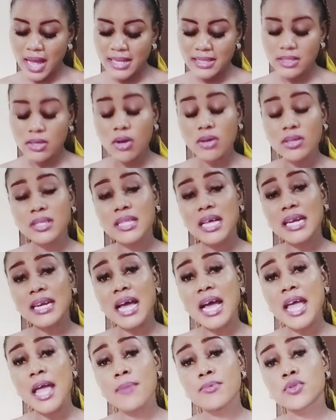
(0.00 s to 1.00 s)
antioxidant
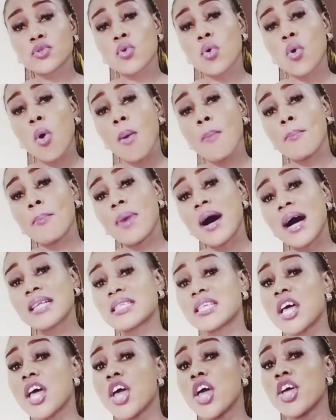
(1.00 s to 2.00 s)
that helps to
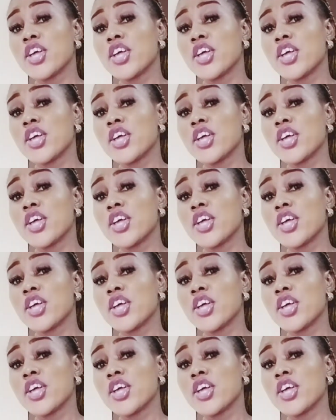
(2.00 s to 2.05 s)
combat